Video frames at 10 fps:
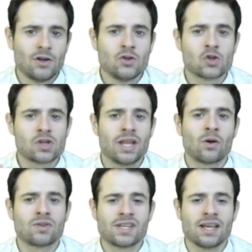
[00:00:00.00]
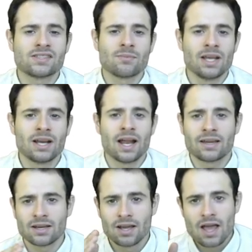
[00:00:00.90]
Usually they could say something
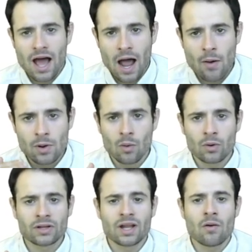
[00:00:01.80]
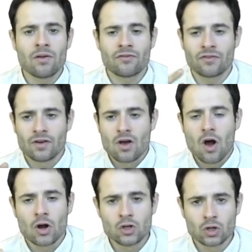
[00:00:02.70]
like, I will lower the tariff
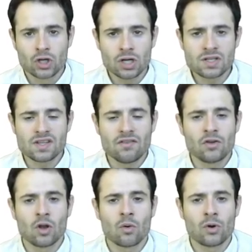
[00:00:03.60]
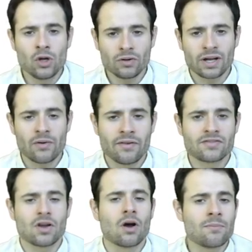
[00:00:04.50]
on your goods if you lower your
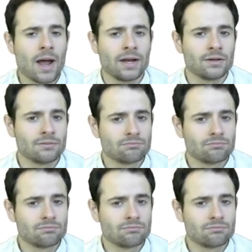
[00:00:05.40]
tariffs on mine.